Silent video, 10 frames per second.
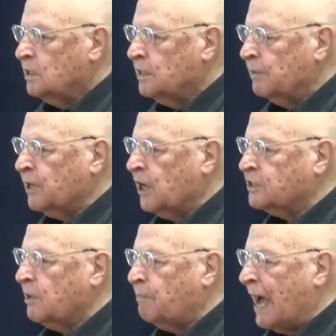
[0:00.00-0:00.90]
because
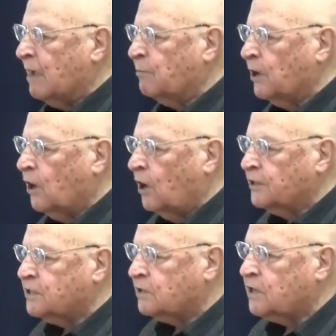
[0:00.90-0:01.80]
the Bible
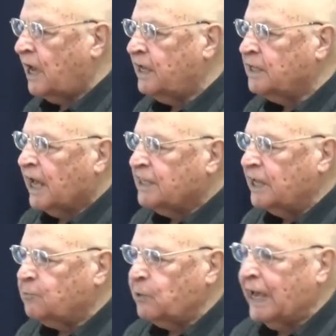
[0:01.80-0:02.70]
also says
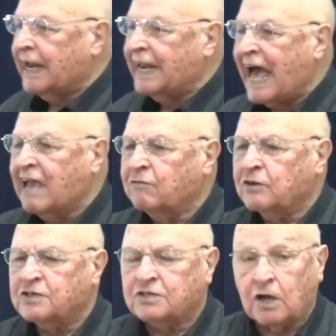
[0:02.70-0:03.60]
that we are
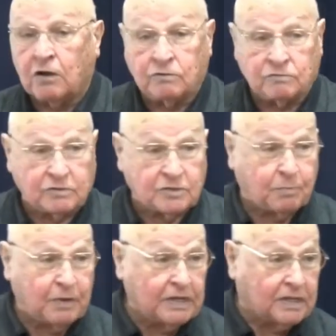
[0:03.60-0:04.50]
lively stones,
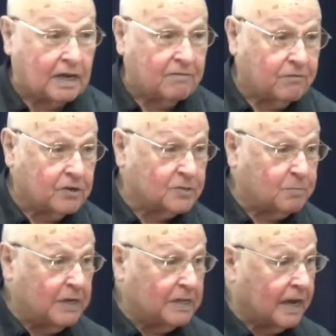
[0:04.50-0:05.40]
First
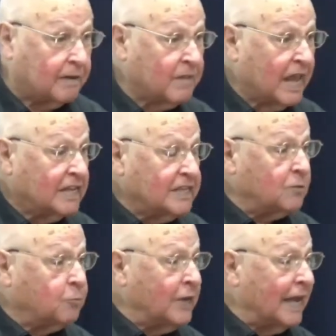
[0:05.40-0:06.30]
Peter,
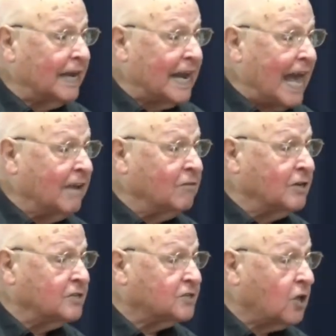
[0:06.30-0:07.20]
that we are
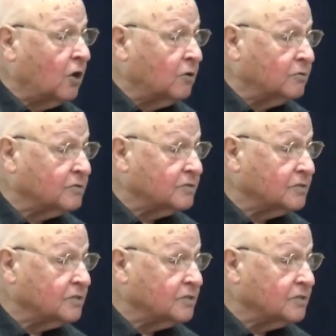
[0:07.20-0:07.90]
lively stones,